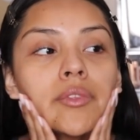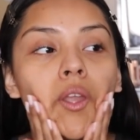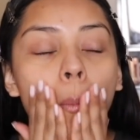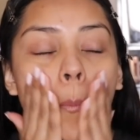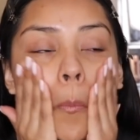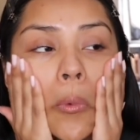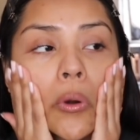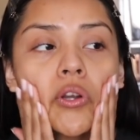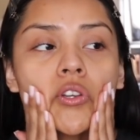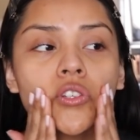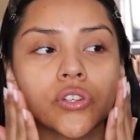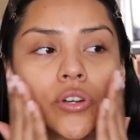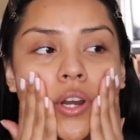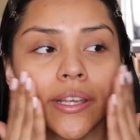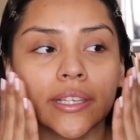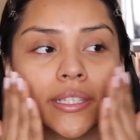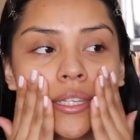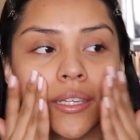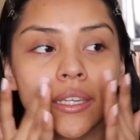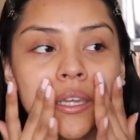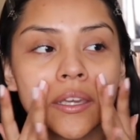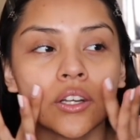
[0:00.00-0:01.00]

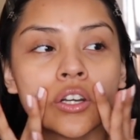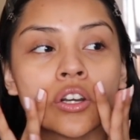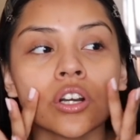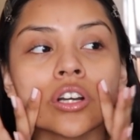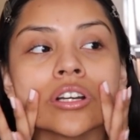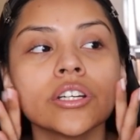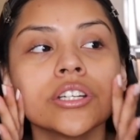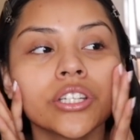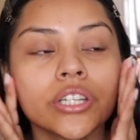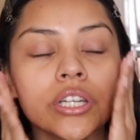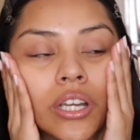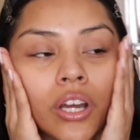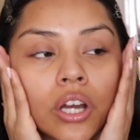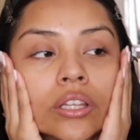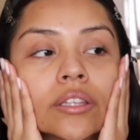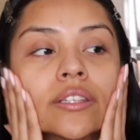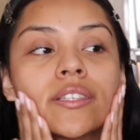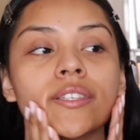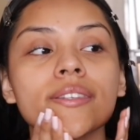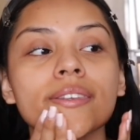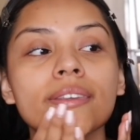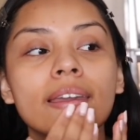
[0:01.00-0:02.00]
moisturizing and nourishing on
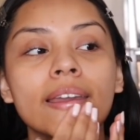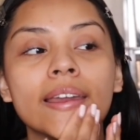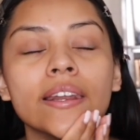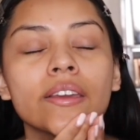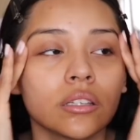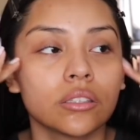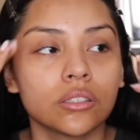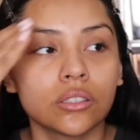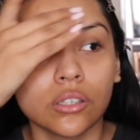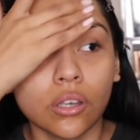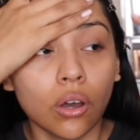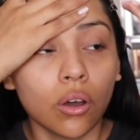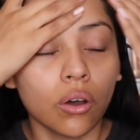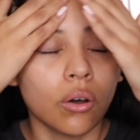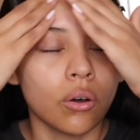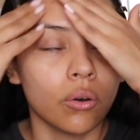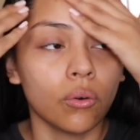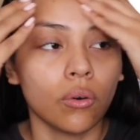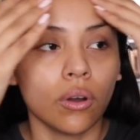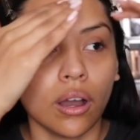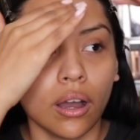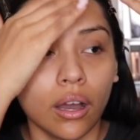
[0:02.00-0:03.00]
the skin.
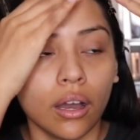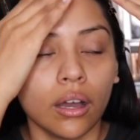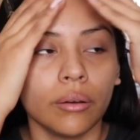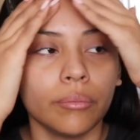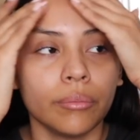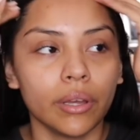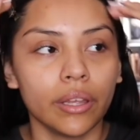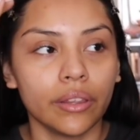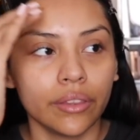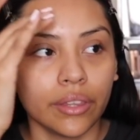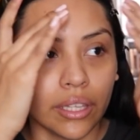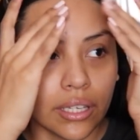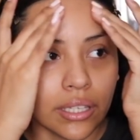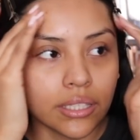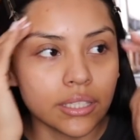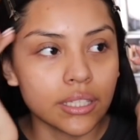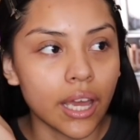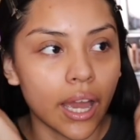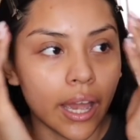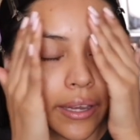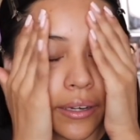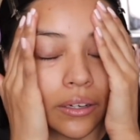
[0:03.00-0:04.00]
So
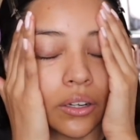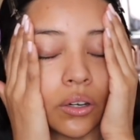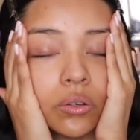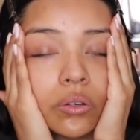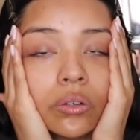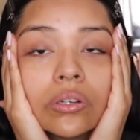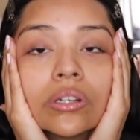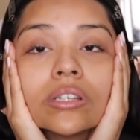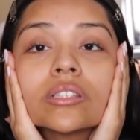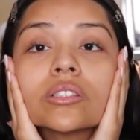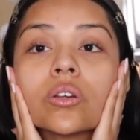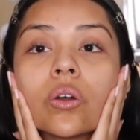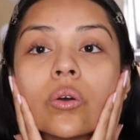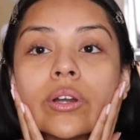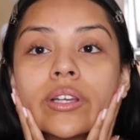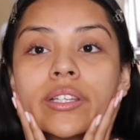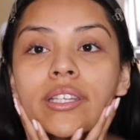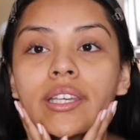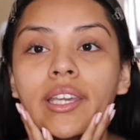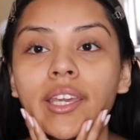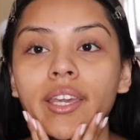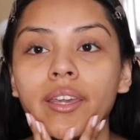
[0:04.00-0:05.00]
this I know is going
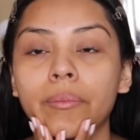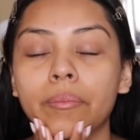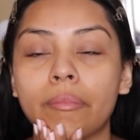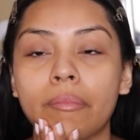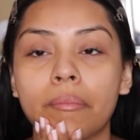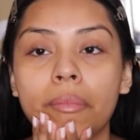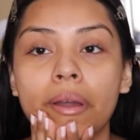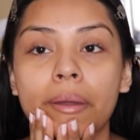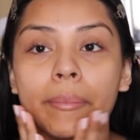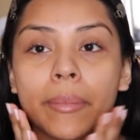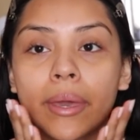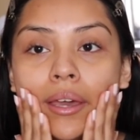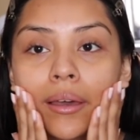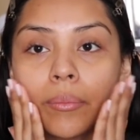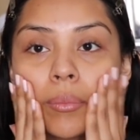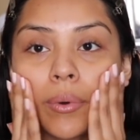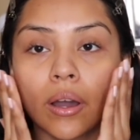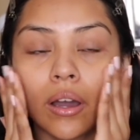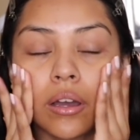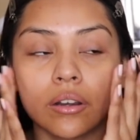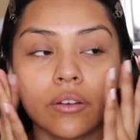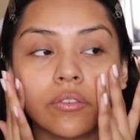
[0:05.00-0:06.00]
to keep my makeup
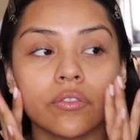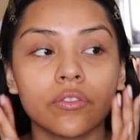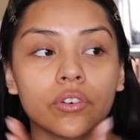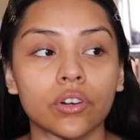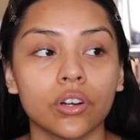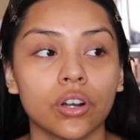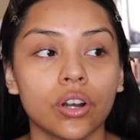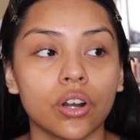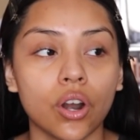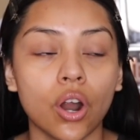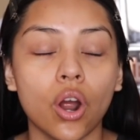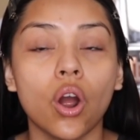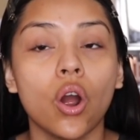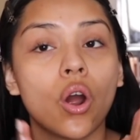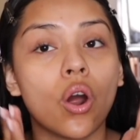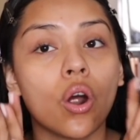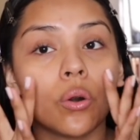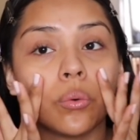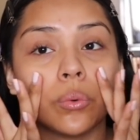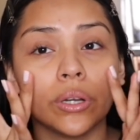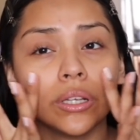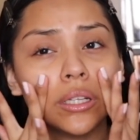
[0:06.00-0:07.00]
on for
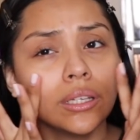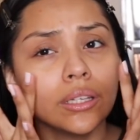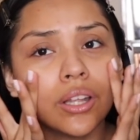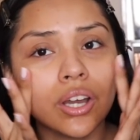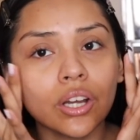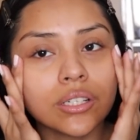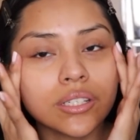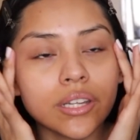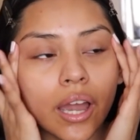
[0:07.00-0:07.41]
a really long